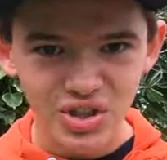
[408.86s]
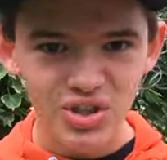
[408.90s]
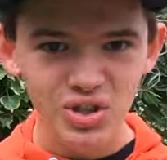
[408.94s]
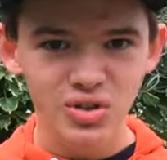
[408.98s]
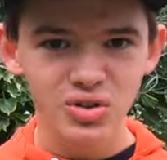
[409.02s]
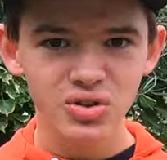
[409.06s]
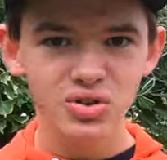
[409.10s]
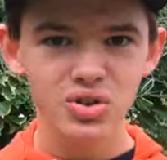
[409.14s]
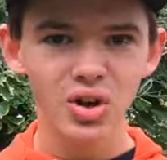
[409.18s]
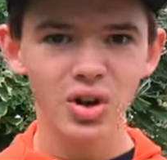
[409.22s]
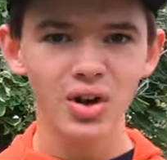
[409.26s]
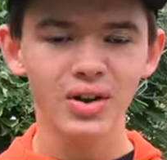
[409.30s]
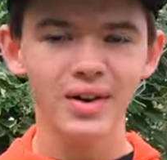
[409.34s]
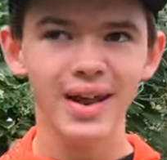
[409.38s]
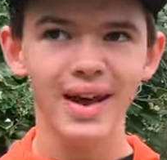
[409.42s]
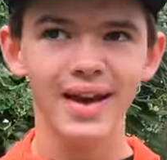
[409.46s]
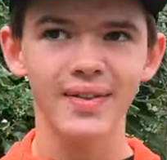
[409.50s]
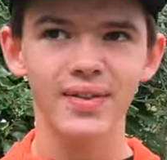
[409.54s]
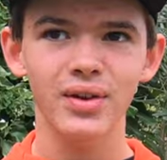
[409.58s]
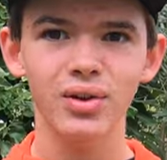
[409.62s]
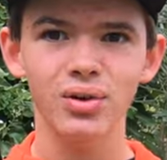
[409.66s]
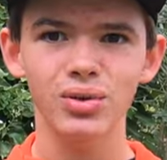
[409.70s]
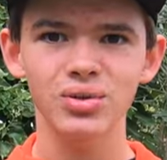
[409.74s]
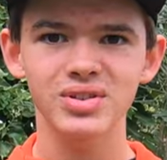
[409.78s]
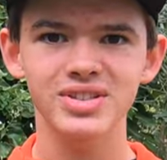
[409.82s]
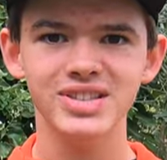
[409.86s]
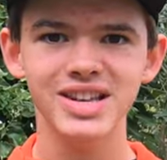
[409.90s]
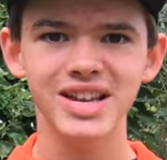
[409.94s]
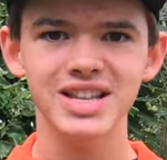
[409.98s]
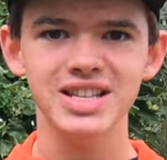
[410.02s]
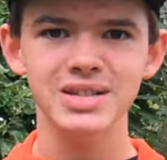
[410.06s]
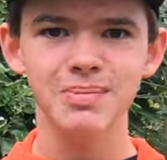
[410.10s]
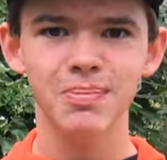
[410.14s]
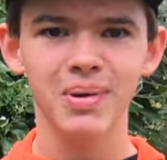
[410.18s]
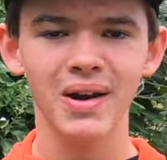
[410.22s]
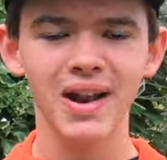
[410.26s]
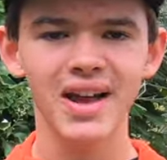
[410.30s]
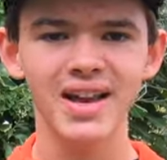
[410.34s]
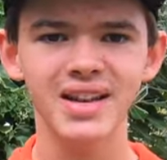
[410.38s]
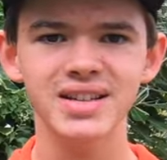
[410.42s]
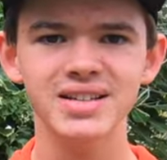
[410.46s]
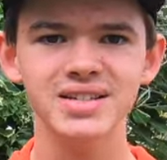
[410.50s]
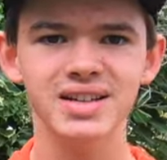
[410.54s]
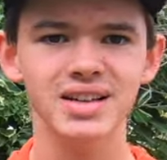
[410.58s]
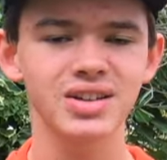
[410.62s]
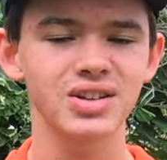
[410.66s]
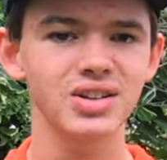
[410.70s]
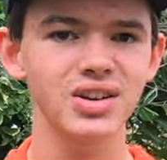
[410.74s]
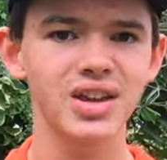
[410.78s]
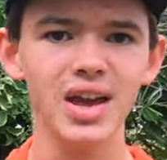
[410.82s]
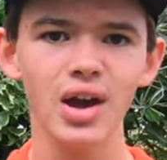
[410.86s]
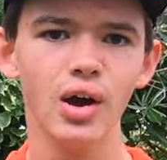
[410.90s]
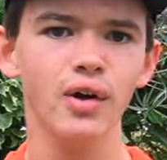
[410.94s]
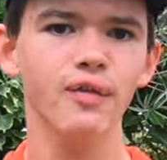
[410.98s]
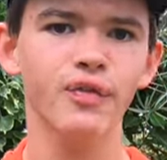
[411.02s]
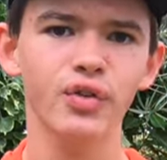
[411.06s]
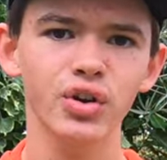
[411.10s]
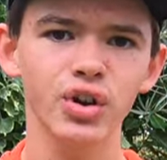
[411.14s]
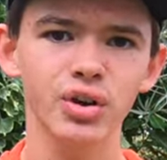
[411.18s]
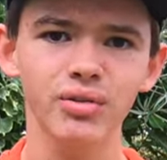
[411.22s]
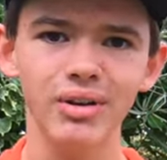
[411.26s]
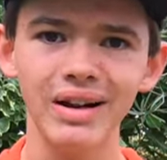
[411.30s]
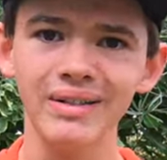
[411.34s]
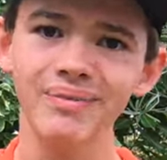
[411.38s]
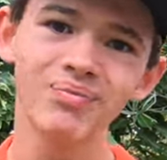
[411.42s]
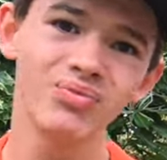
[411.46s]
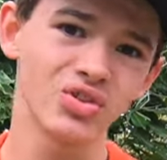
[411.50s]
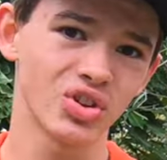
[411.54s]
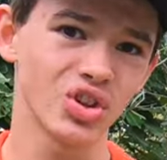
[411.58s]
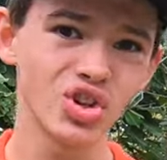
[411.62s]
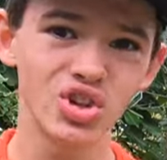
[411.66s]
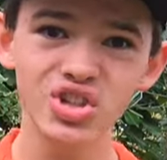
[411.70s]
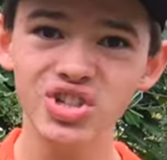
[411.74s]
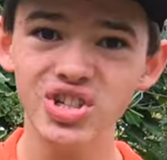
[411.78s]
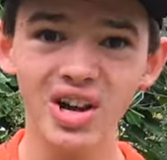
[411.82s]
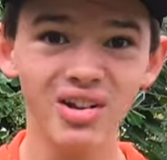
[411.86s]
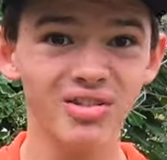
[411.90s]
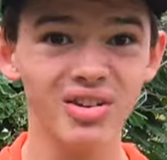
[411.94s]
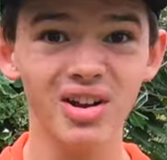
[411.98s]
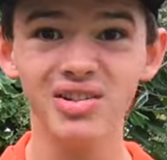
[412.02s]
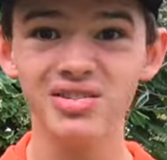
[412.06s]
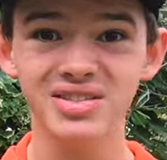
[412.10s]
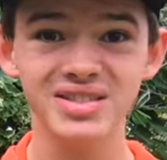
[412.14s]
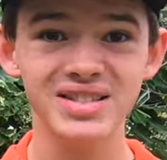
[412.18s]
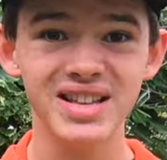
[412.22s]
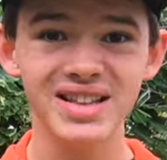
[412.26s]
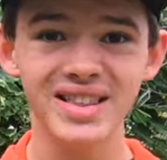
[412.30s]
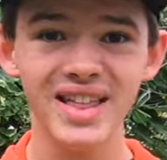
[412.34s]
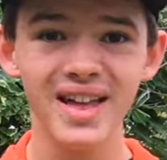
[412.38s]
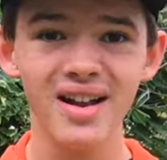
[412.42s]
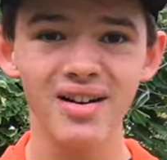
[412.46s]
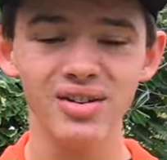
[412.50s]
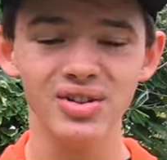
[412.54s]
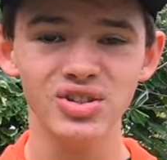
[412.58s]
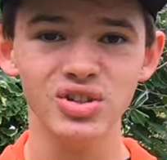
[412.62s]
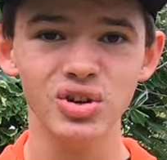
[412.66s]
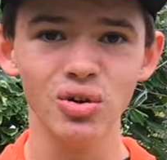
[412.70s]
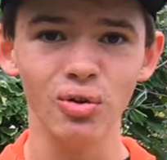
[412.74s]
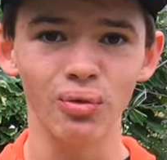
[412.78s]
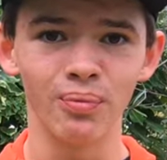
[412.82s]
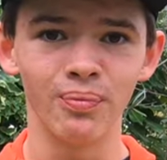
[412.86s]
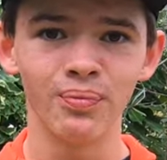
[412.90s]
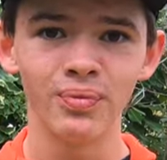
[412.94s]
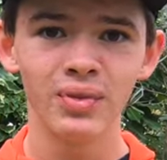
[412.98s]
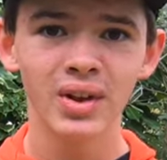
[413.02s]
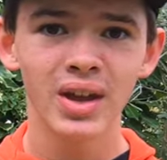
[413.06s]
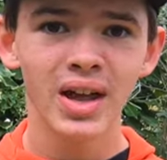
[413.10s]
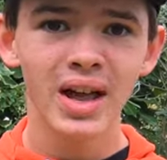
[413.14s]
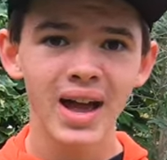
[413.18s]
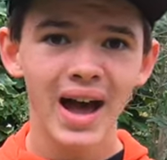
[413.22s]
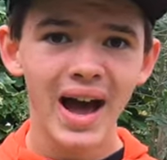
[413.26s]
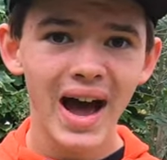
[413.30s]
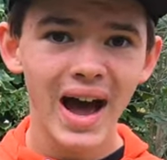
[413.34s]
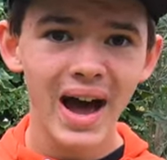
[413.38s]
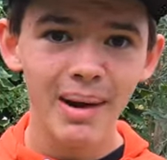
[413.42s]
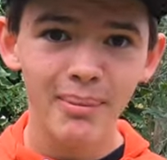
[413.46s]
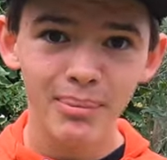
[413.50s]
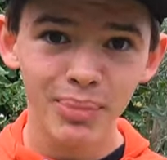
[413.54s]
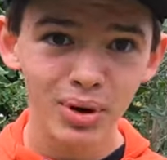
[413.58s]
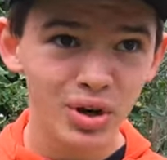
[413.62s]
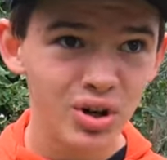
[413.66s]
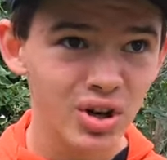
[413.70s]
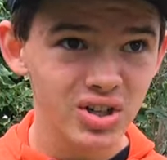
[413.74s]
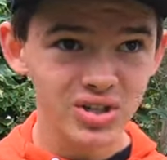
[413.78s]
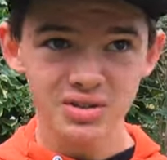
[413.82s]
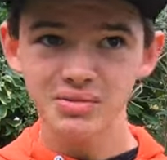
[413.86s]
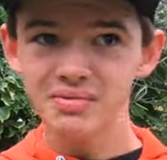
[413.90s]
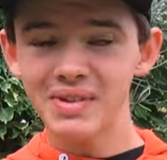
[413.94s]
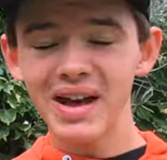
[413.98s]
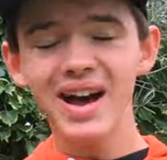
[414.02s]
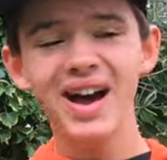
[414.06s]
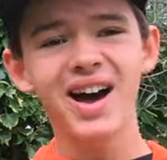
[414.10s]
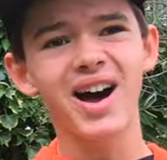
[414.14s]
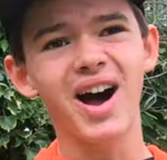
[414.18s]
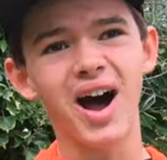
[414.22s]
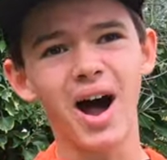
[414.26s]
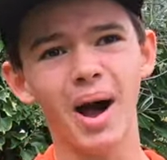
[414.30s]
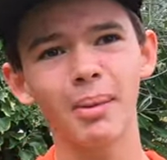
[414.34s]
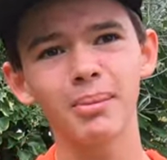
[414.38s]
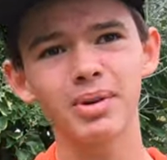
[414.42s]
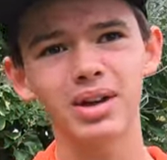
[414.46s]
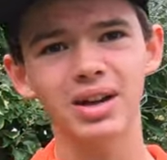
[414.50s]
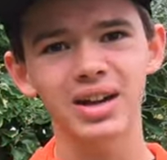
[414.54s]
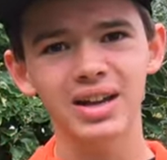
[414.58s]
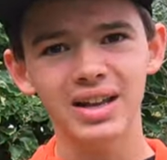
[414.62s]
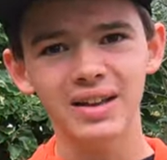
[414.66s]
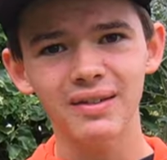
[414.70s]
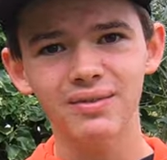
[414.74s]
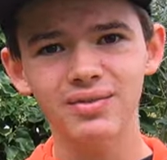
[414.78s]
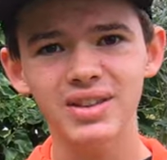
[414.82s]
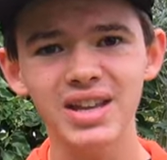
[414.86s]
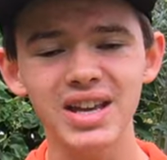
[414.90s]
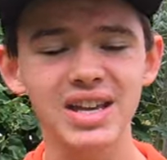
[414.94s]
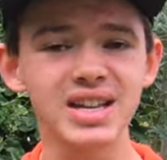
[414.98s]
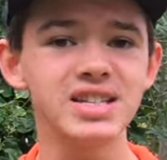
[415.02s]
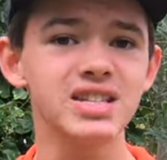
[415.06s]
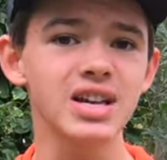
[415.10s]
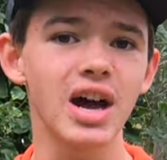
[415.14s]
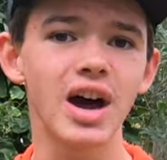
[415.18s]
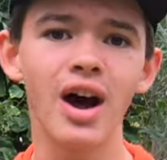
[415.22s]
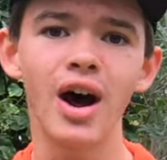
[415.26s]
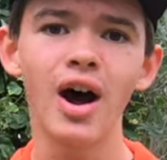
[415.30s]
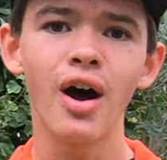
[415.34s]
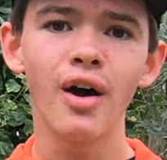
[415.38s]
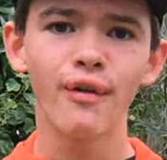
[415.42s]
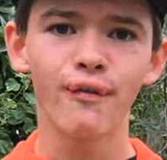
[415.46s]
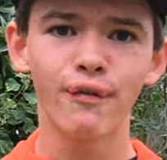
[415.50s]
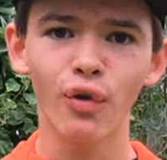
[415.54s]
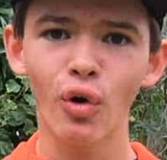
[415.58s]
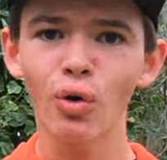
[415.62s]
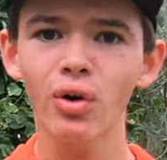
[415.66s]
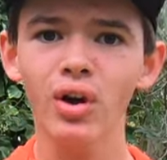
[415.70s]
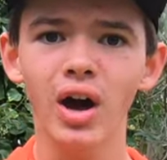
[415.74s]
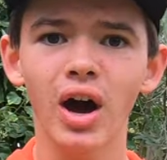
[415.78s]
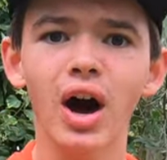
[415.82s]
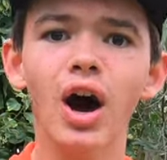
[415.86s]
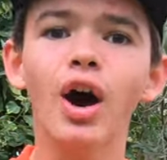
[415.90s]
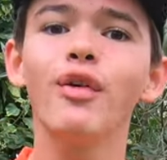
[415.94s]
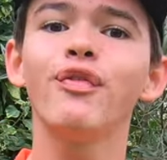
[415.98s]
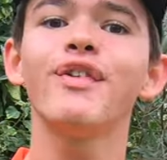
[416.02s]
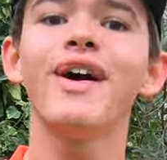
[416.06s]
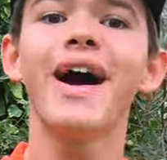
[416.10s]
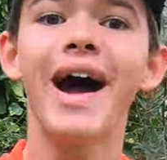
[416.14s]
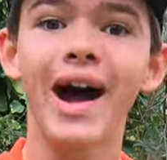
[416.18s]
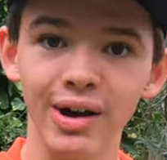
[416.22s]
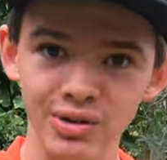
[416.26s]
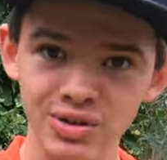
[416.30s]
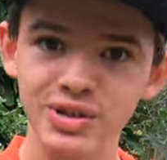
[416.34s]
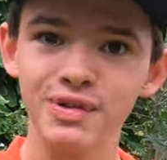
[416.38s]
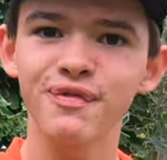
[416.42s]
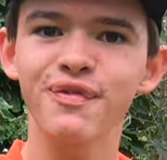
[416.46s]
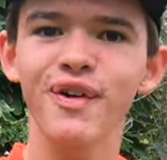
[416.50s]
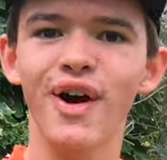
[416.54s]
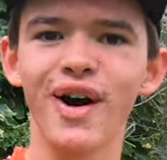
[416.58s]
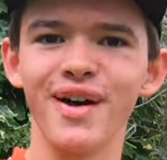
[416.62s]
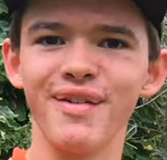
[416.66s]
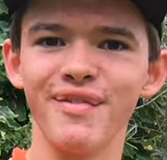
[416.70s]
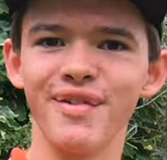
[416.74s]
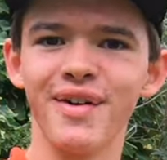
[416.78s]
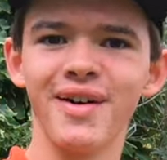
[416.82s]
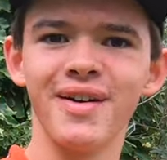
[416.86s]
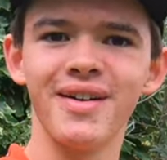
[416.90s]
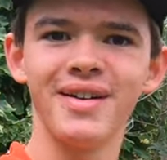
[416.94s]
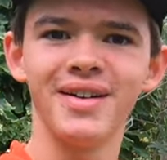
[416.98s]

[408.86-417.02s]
shoes on and they're all set into place and you get off on your run, you don't notice they're there at all. And because of that, I'm going to give these a 4.5 out of 5.